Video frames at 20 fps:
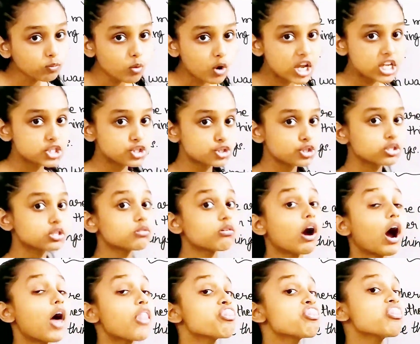ways to do
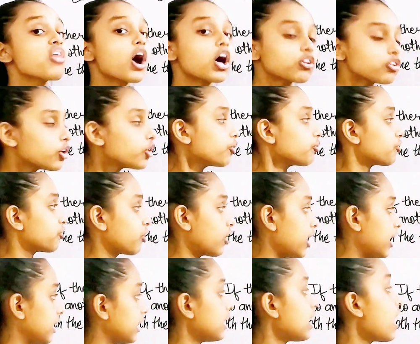another
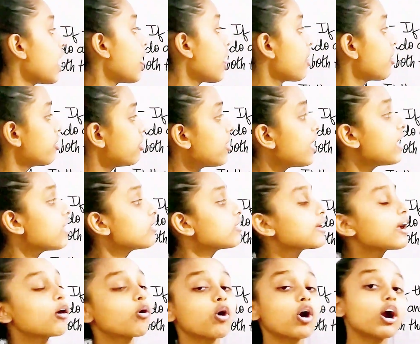thing, then
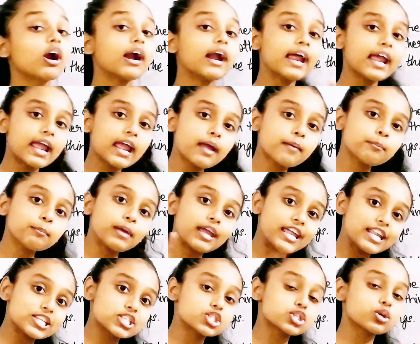there are m
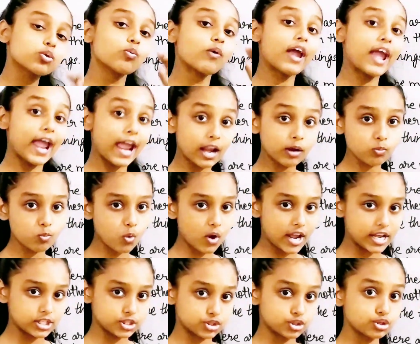into n
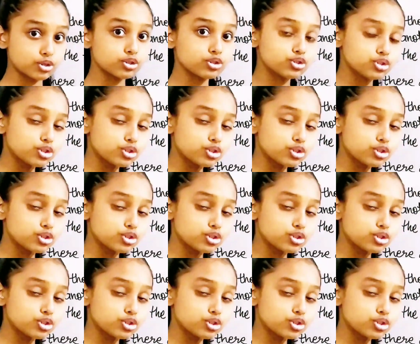ways to